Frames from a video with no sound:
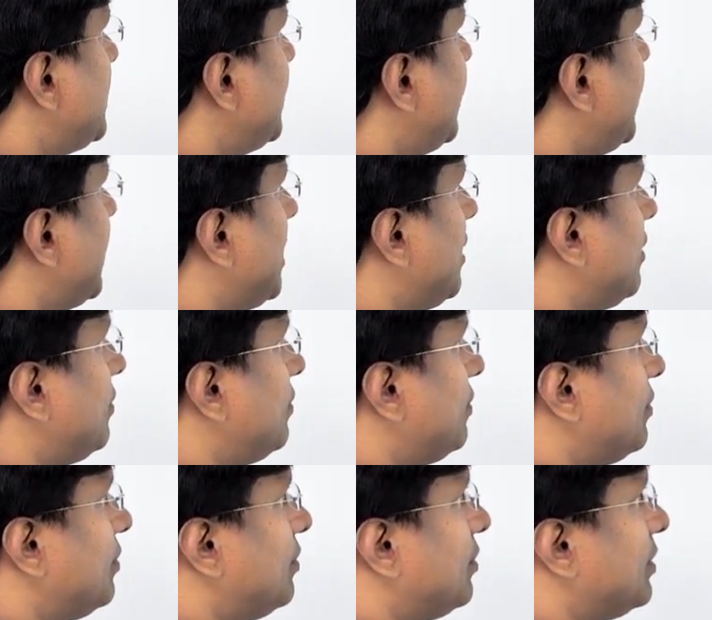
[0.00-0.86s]

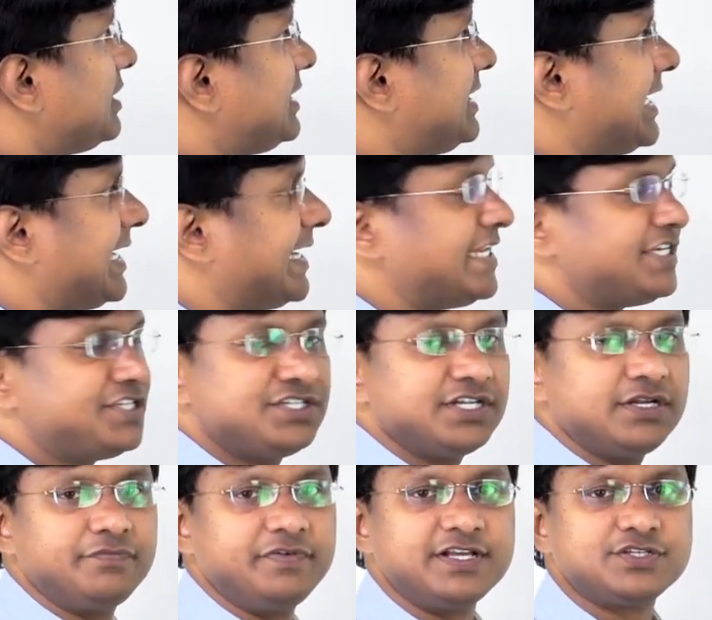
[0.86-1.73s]
Now the
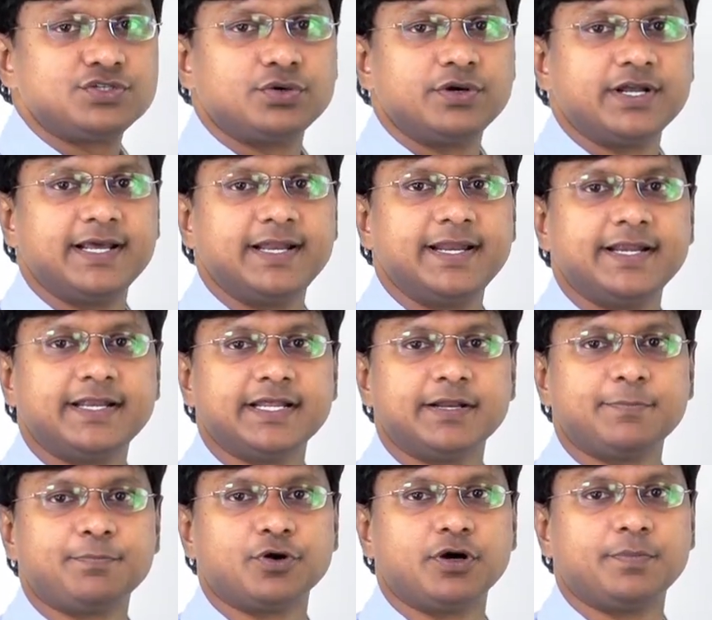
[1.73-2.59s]
additional
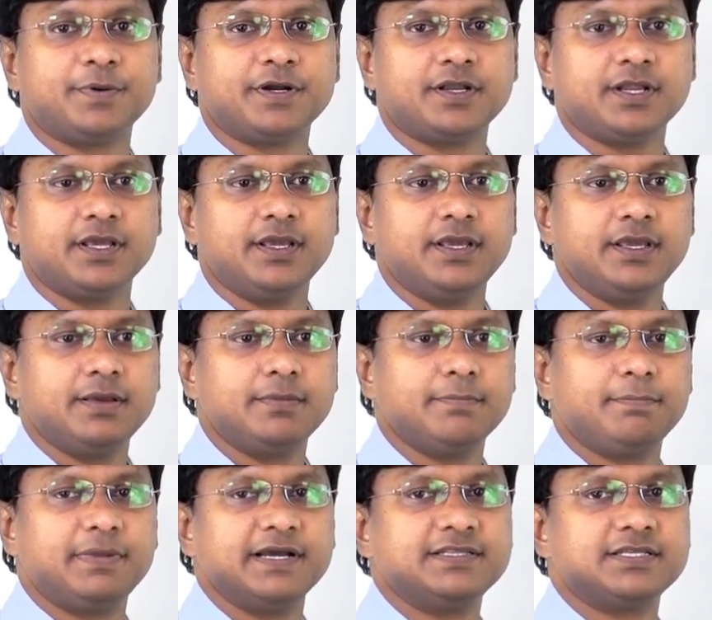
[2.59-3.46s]
vasodilator
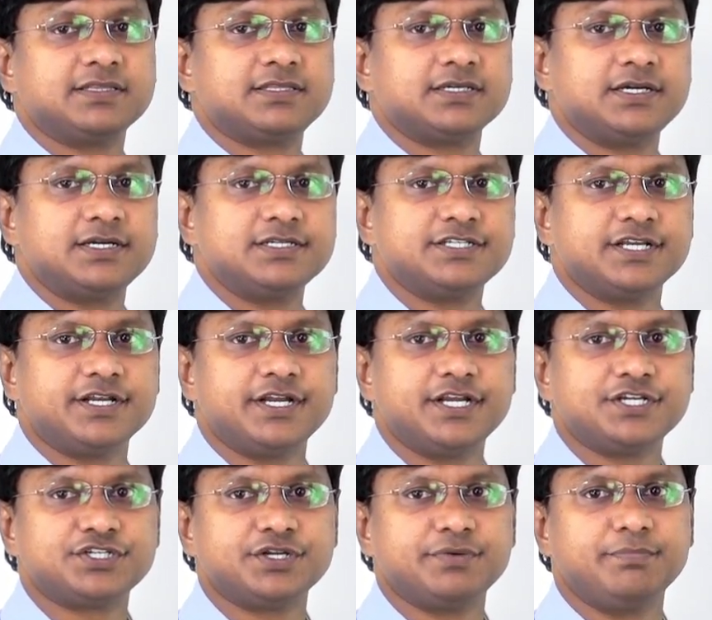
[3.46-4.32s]
property by the third
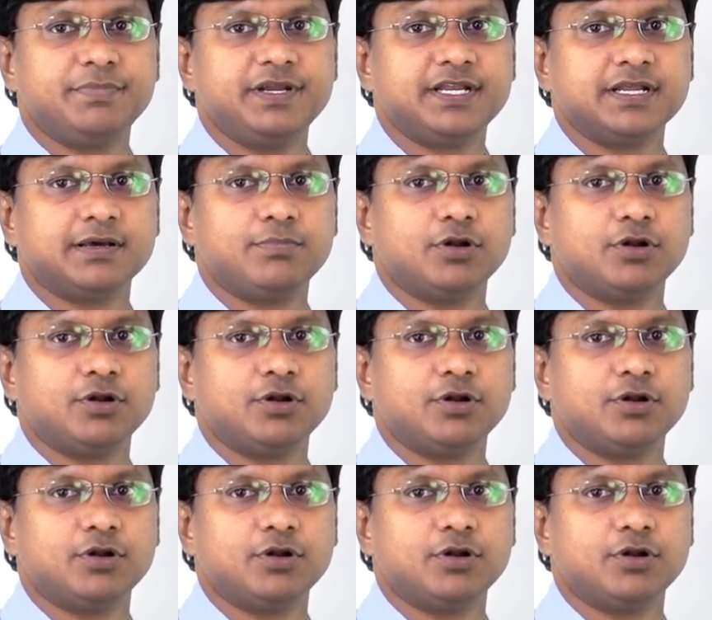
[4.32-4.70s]
generation beta